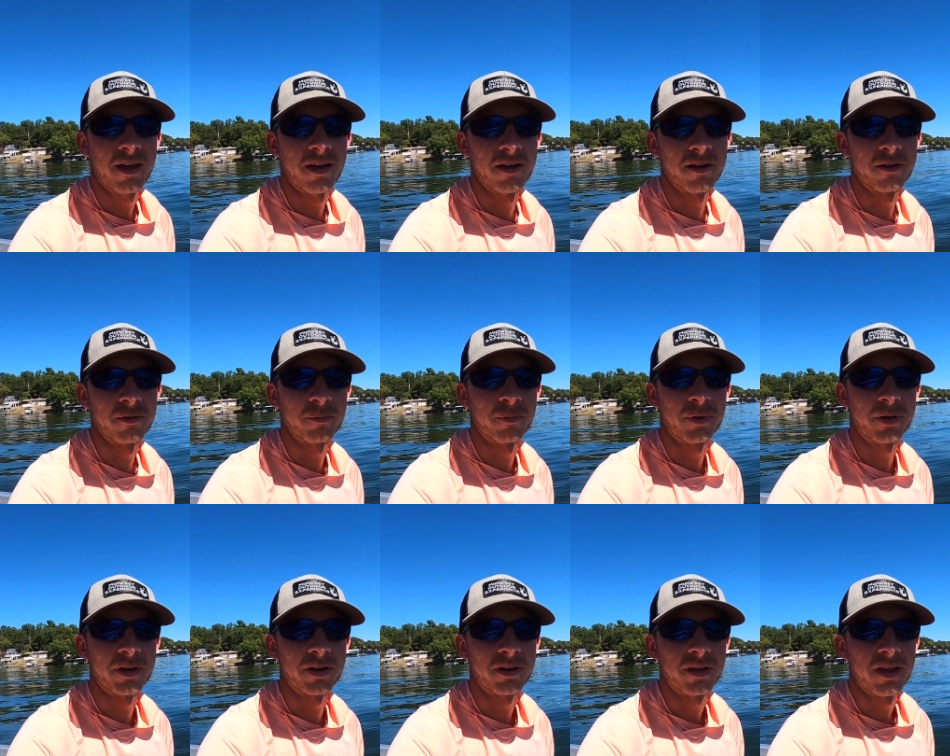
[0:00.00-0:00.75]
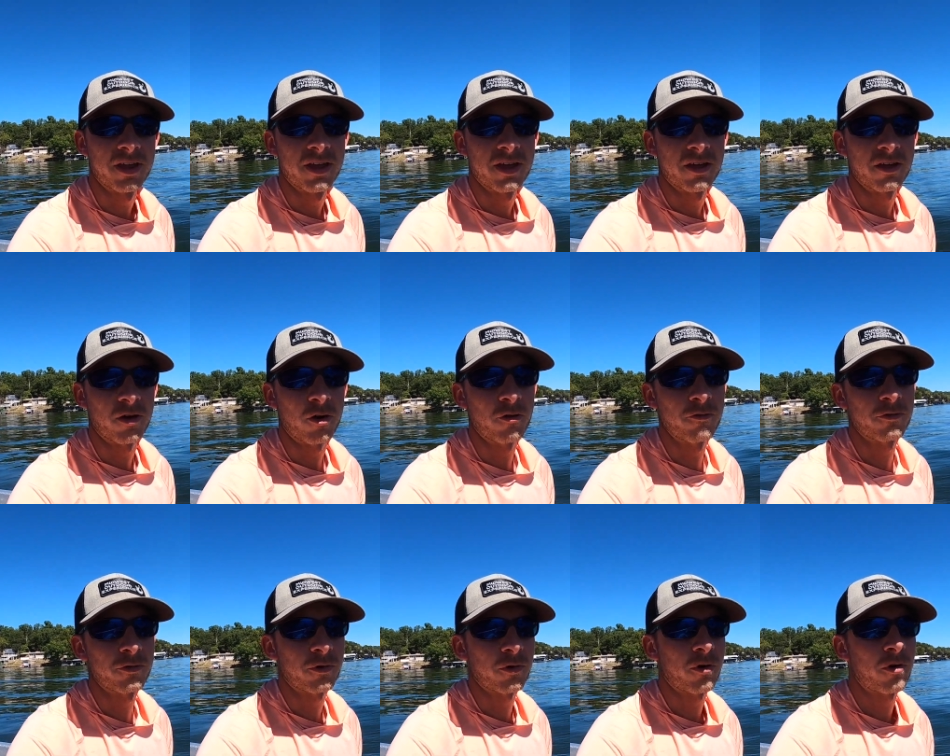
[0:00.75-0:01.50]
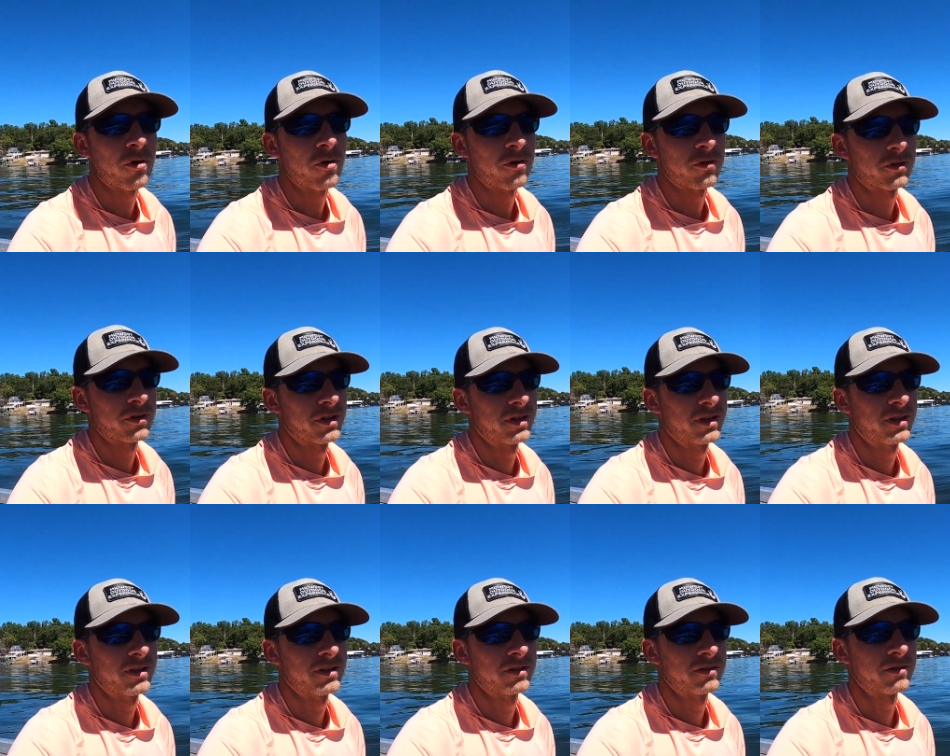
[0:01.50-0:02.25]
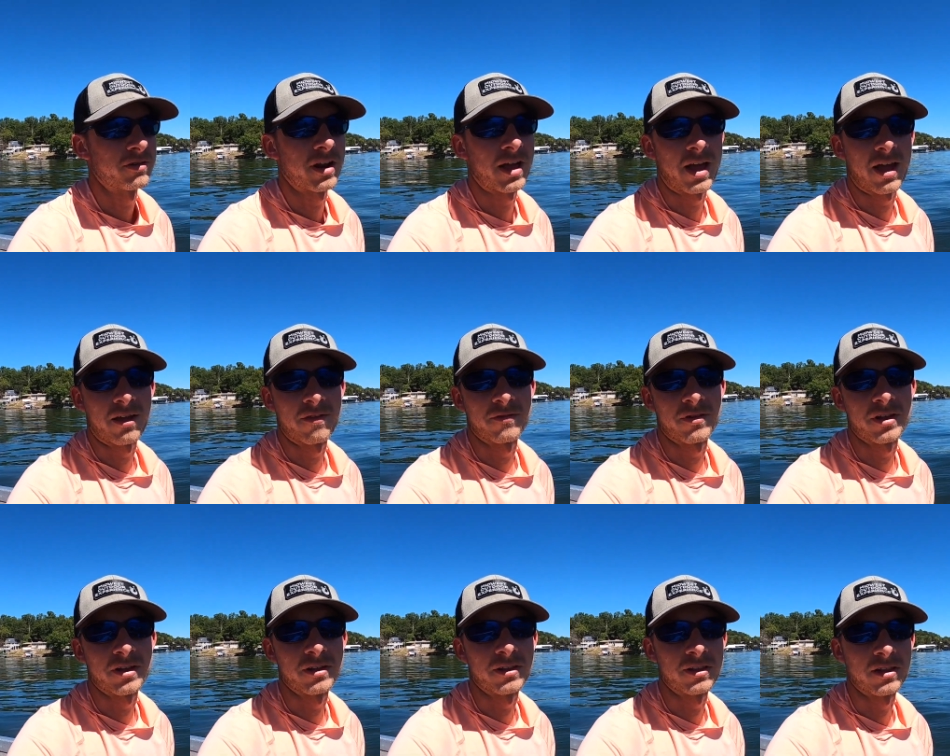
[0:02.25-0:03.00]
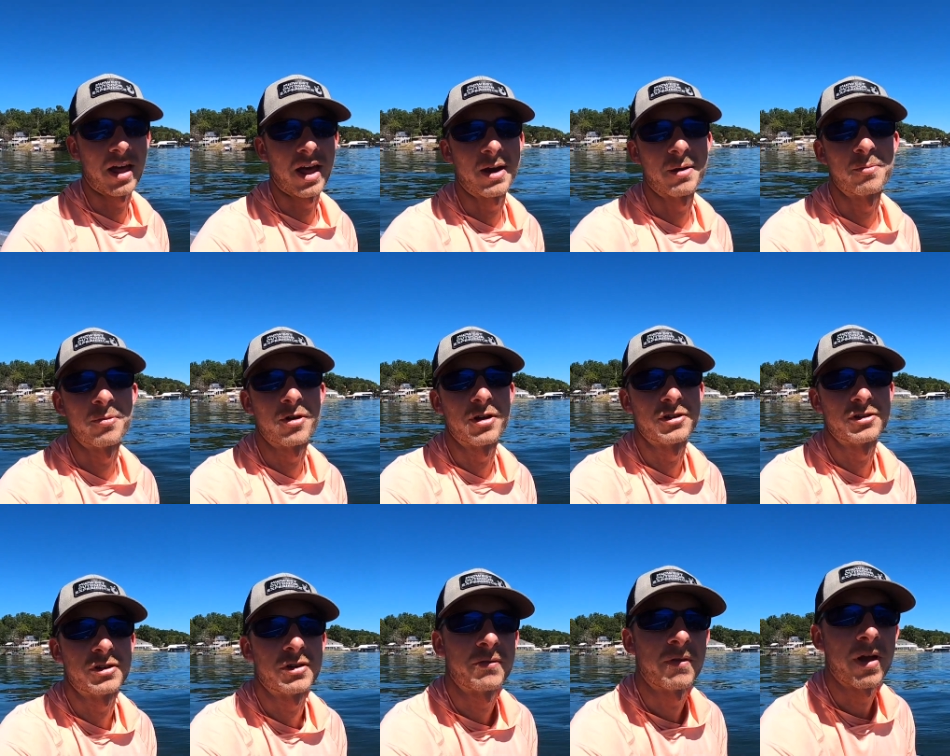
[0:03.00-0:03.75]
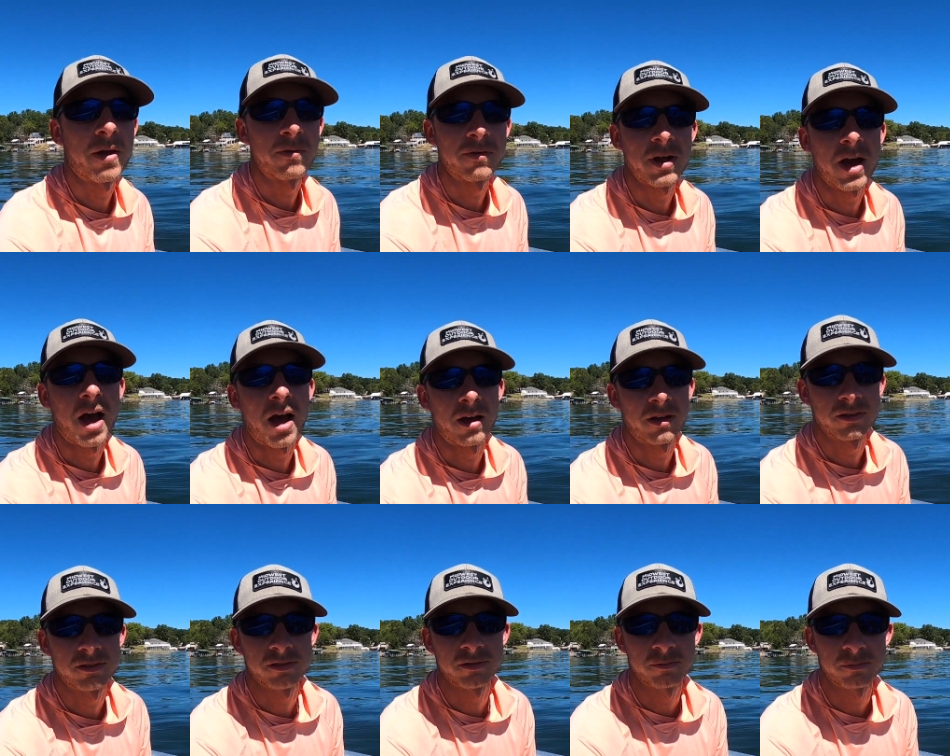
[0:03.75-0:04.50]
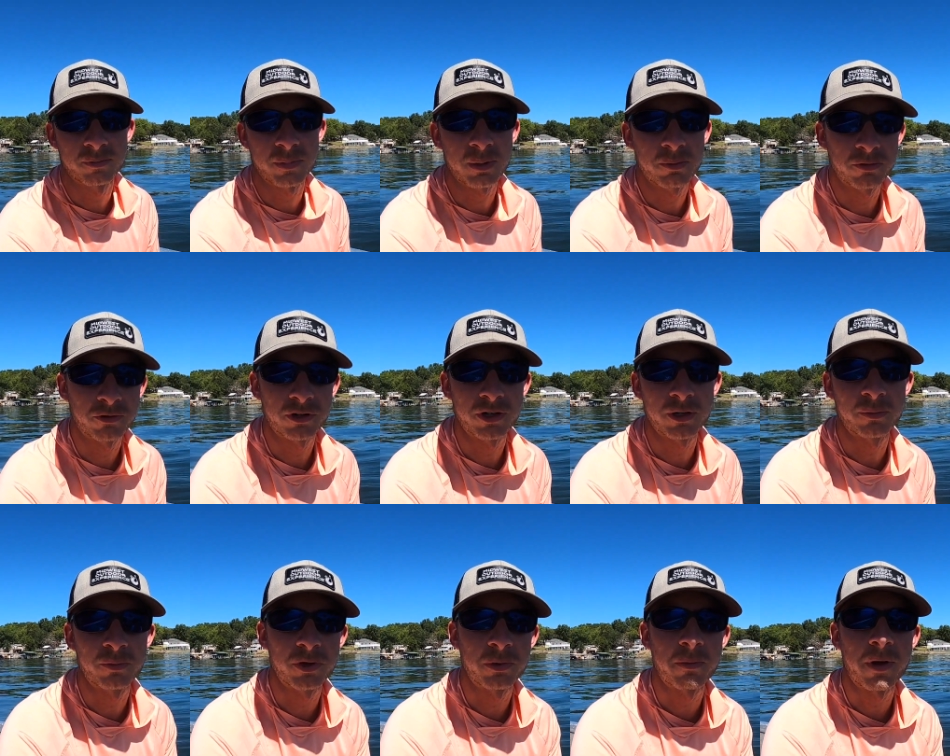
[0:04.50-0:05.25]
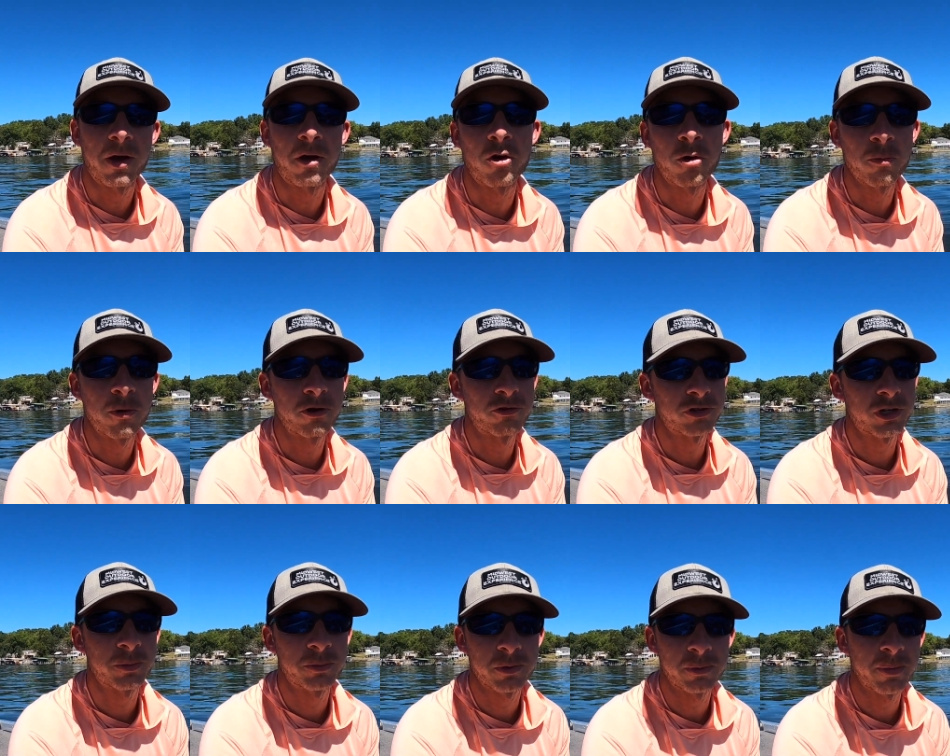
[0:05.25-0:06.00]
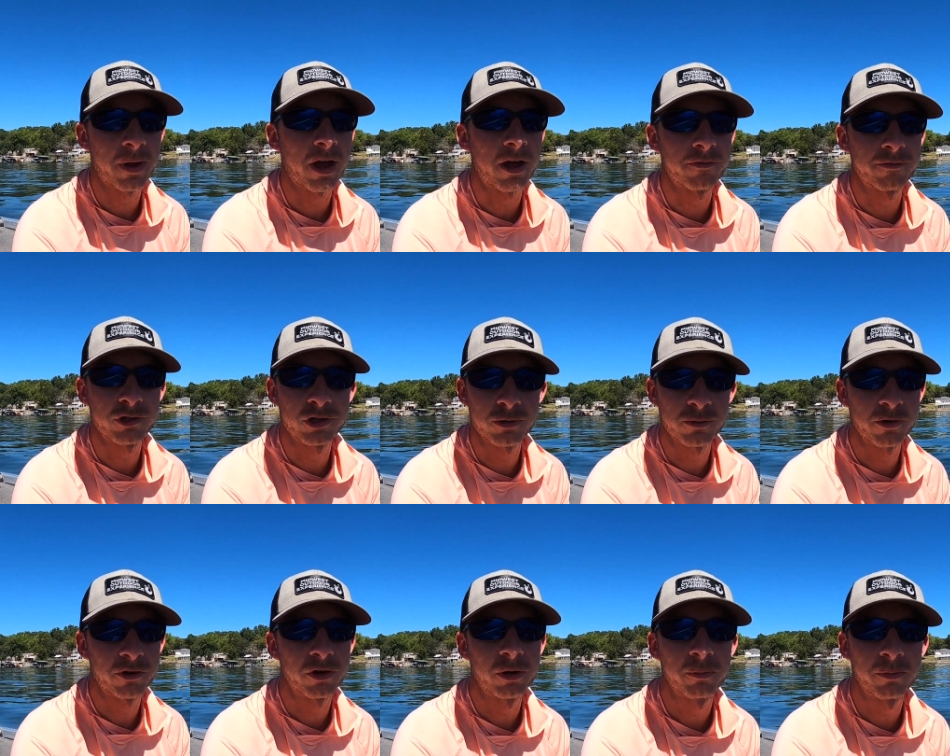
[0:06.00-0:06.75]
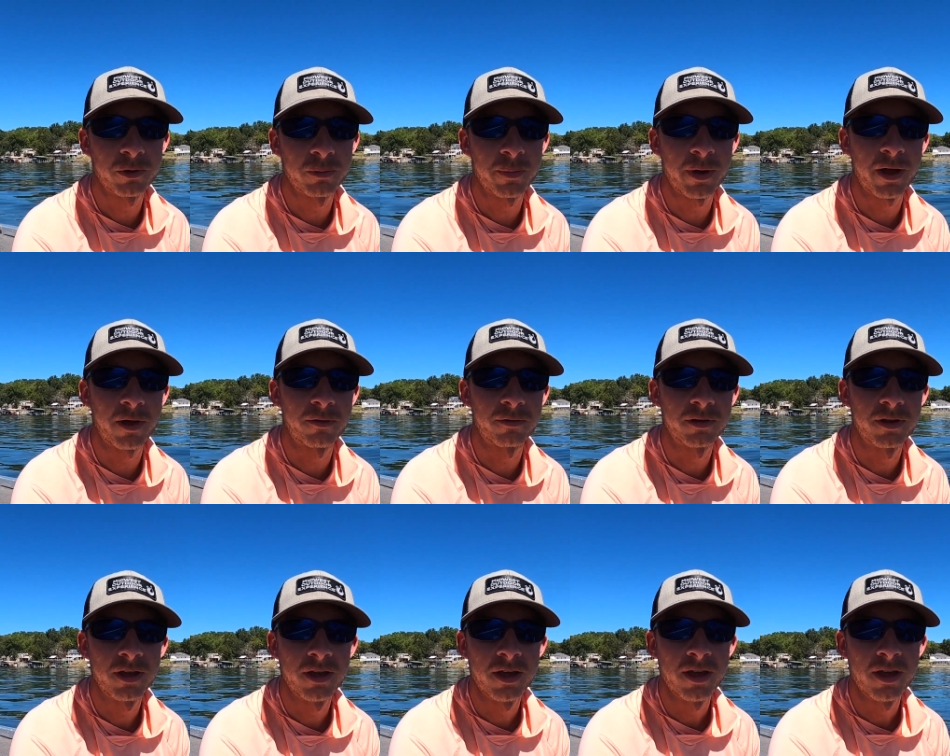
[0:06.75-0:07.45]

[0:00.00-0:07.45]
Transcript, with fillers: Um, but overall, you're gonna have a lot of brush around docks. People are gonna put them out, homeowners are gonna put them out, fishermen are gonna put them out.